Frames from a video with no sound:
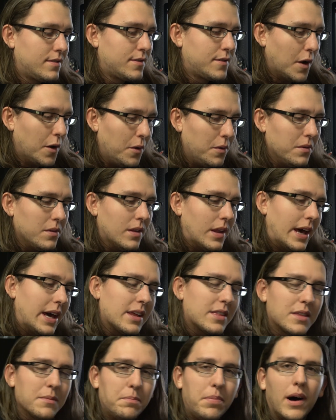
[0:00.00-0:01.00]
don't
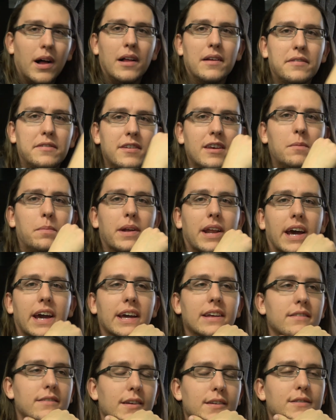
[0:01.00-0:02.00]
like the policy, but
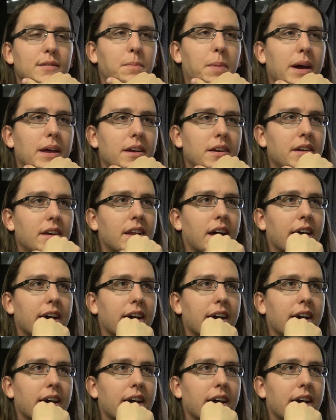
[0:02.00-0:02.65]
I anticipated it.